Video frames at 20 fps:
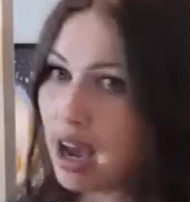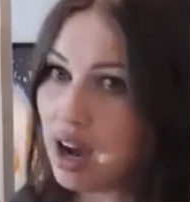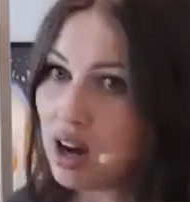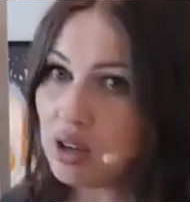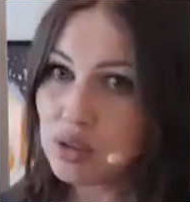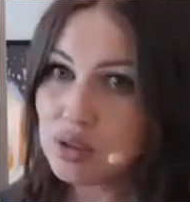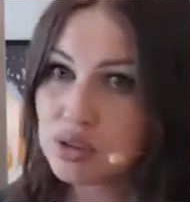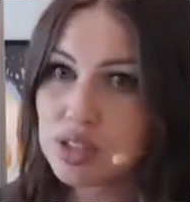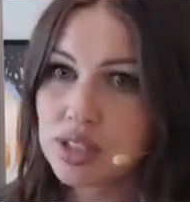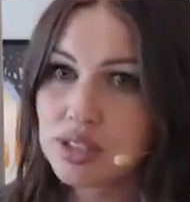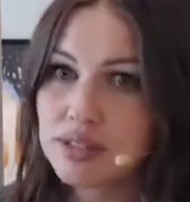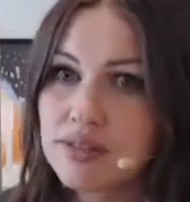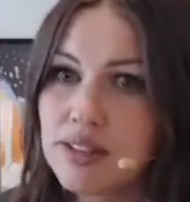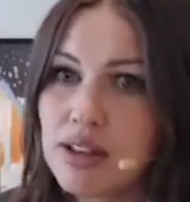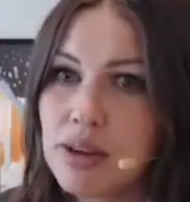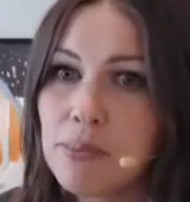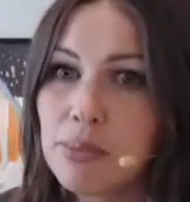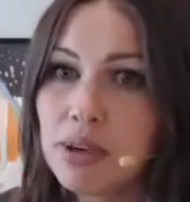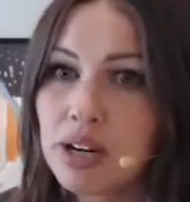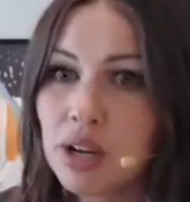out,
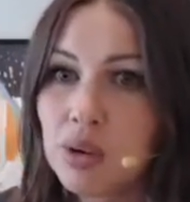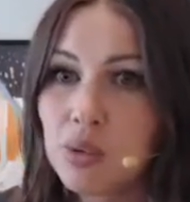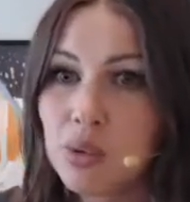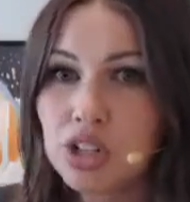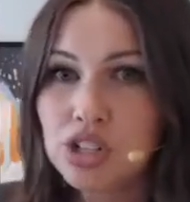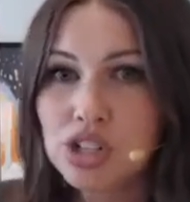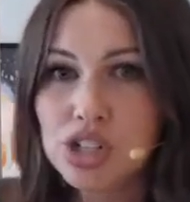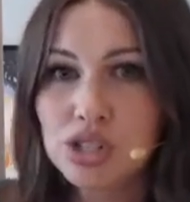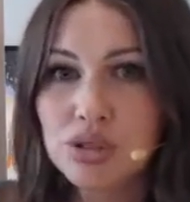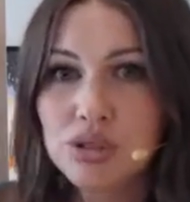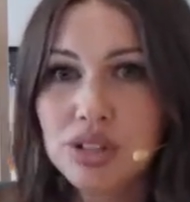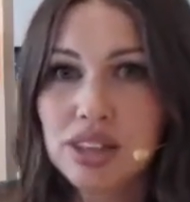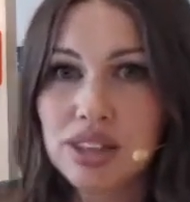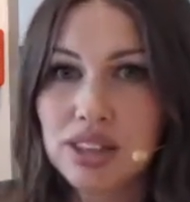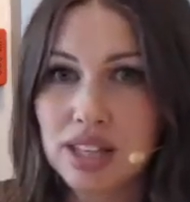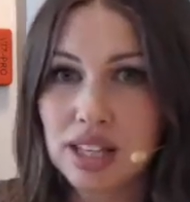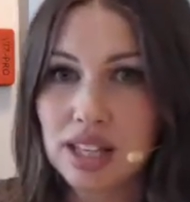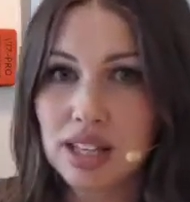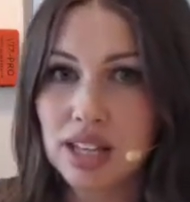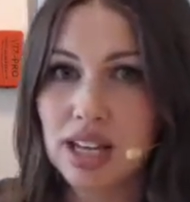but I want you to
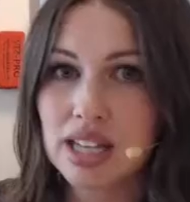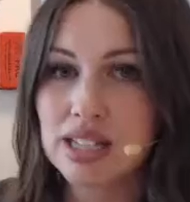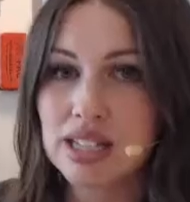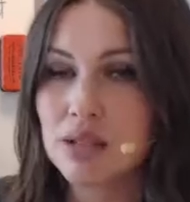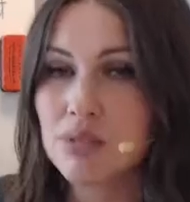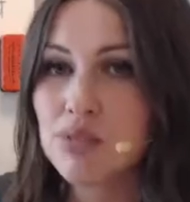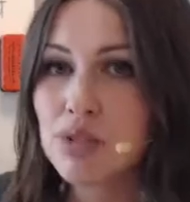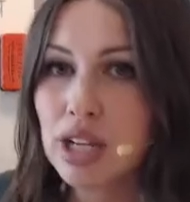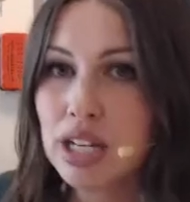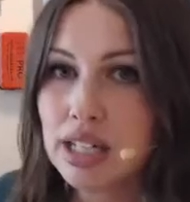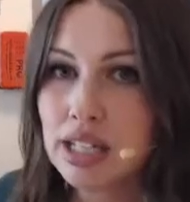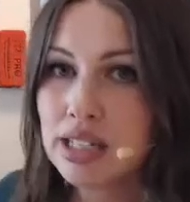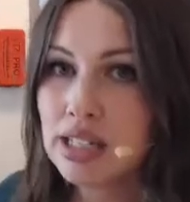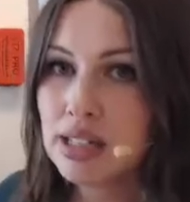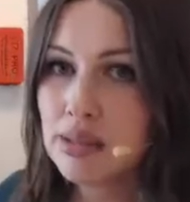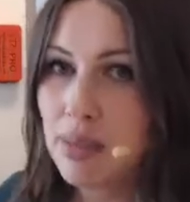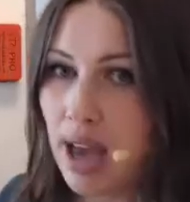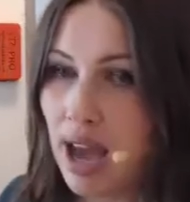think, as I'm writing them